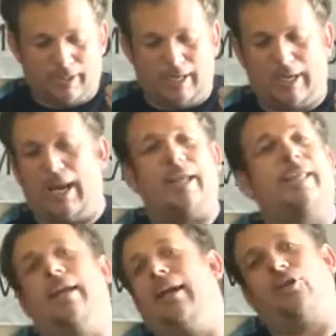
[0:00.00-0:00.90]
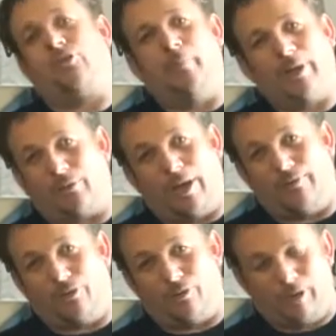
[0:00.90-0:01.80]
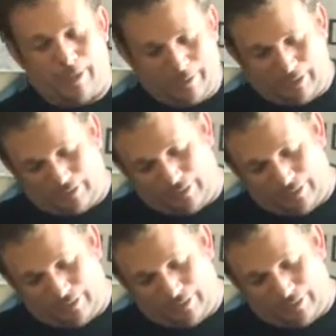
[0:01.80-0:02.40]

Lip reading: And I can't ask for a better rifle. I mean,